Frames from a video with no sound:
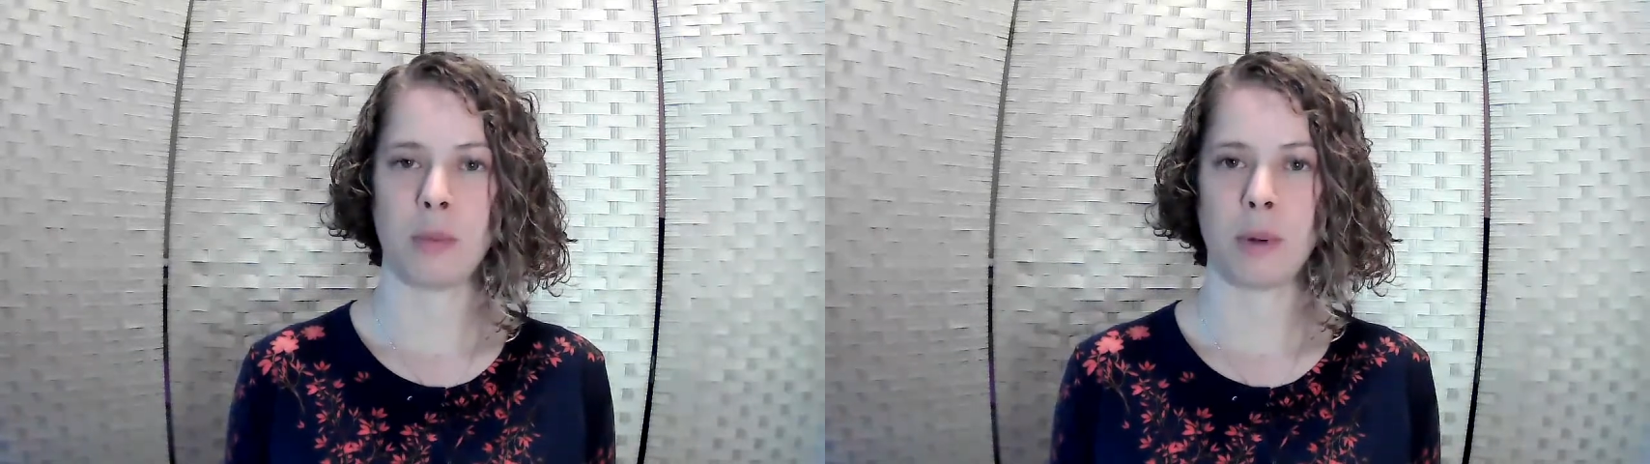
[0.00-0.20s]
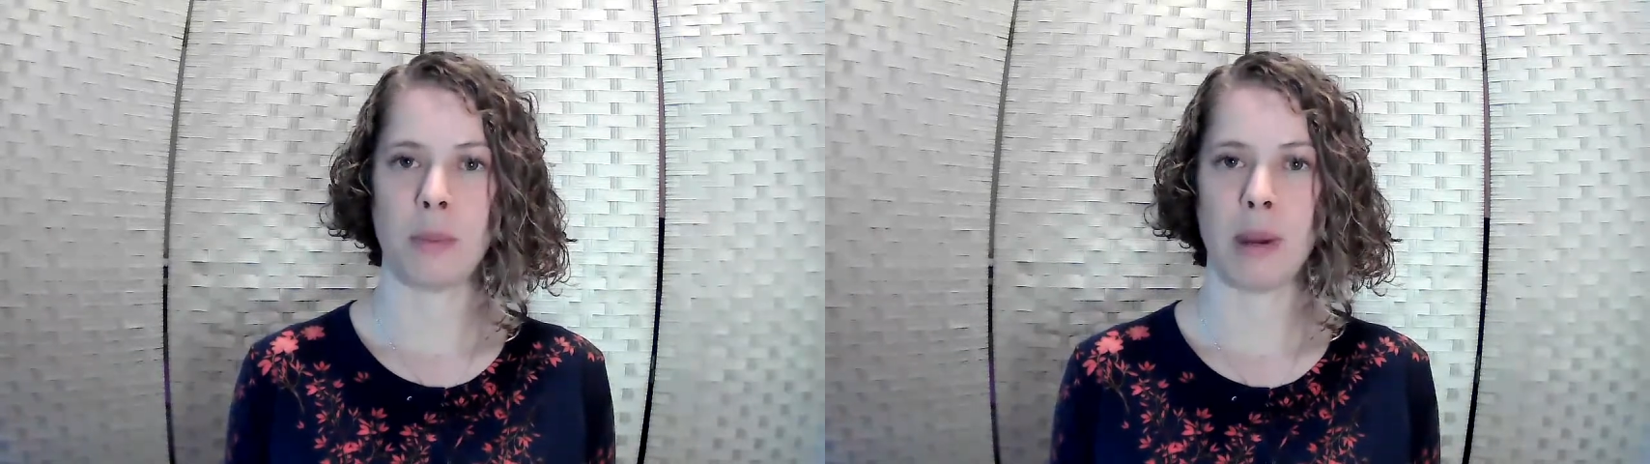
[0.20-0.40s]

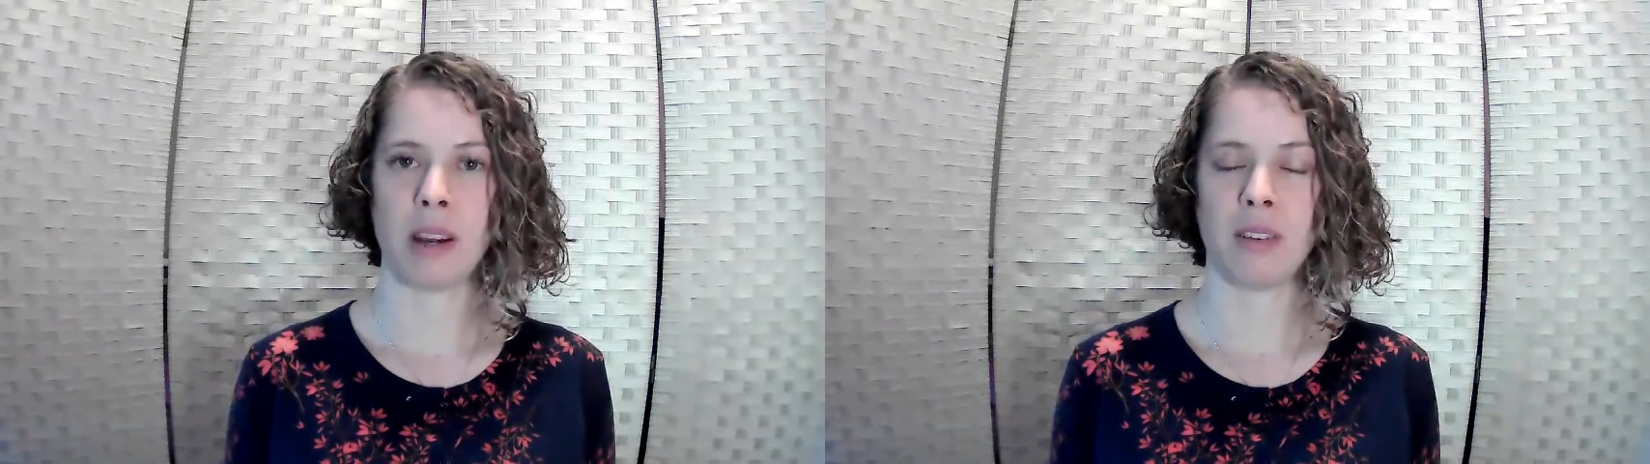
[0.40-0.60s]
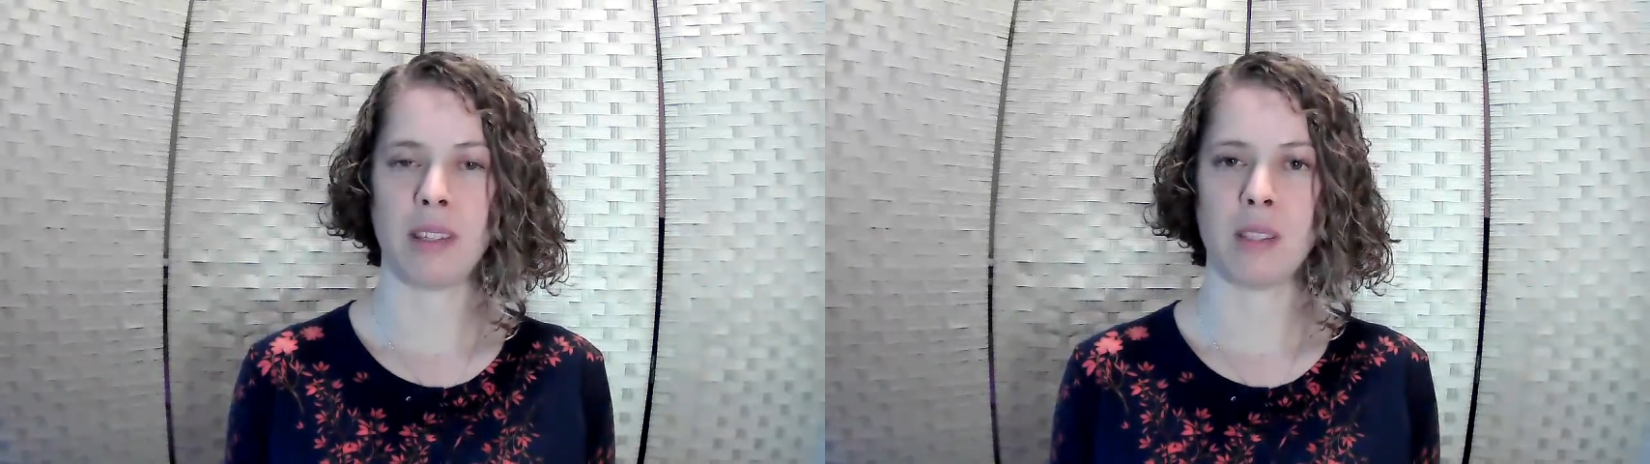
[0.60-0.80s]

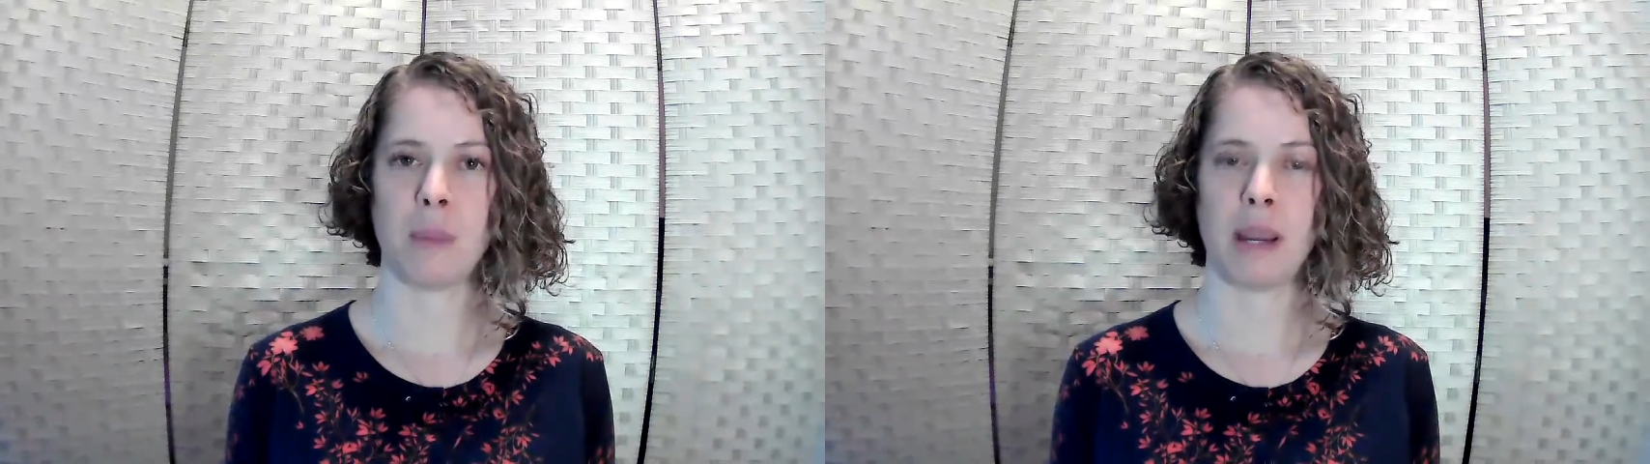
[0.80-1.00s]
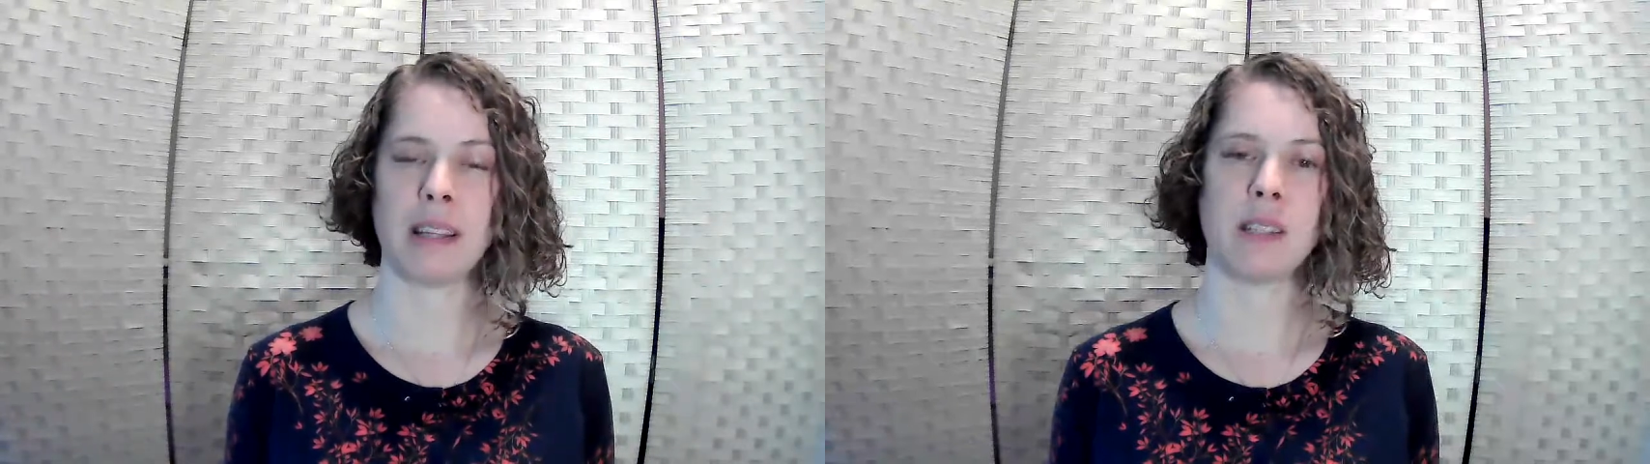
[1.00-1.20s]
prepare the
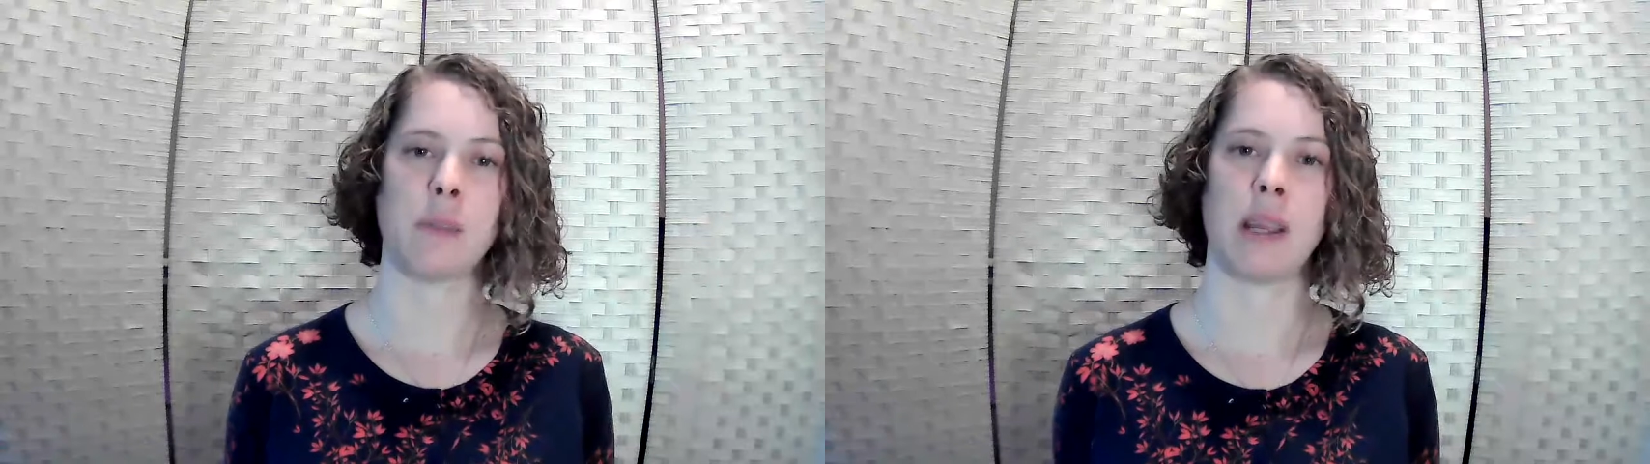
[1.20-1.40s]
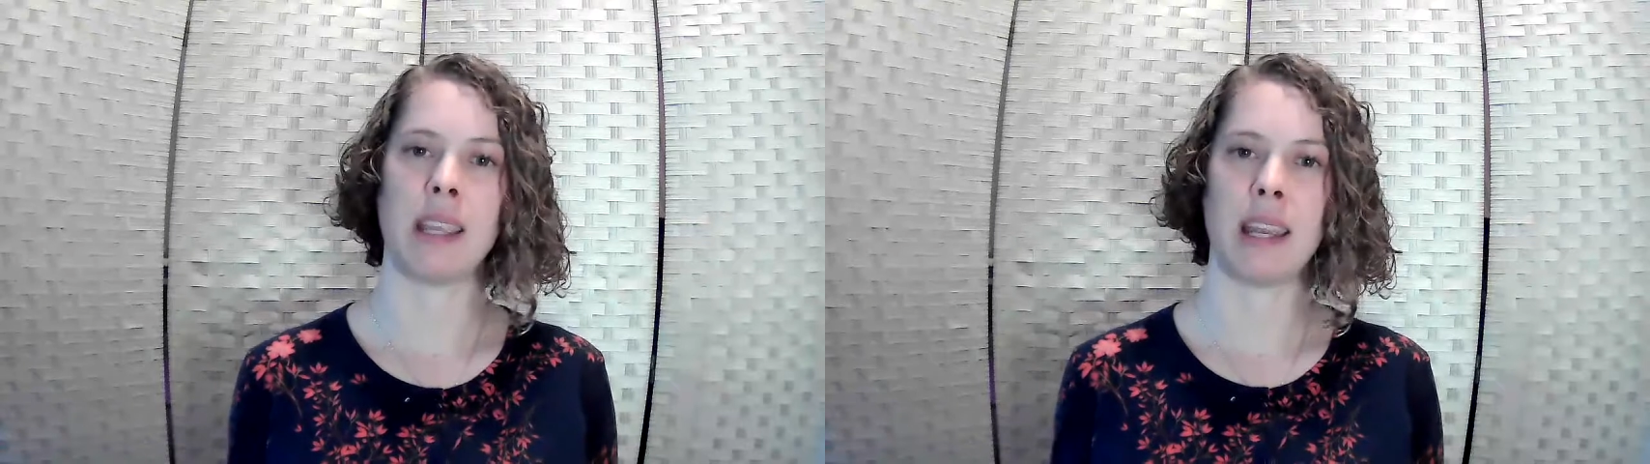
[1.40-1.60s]
space
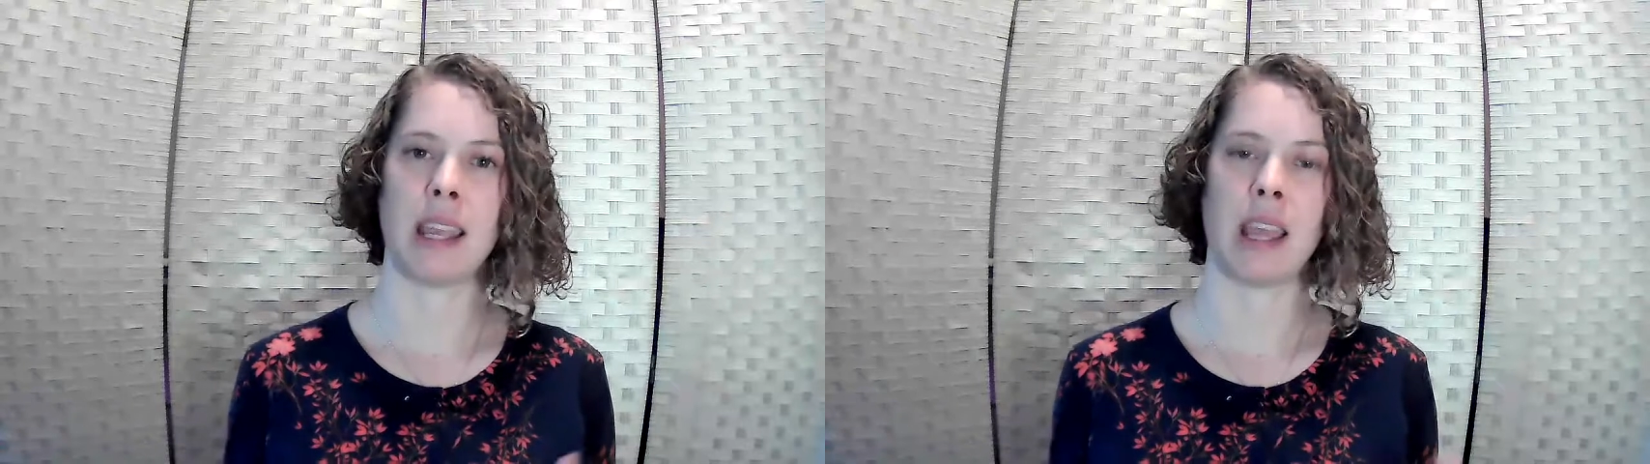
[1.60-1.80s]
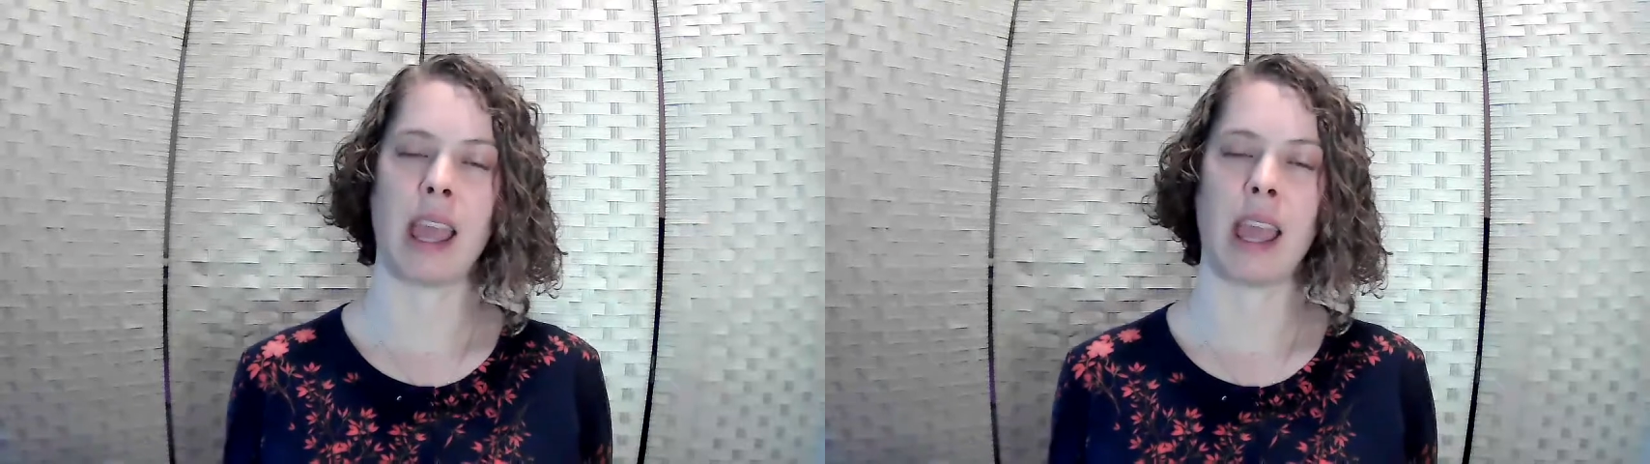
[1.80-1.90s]
by getting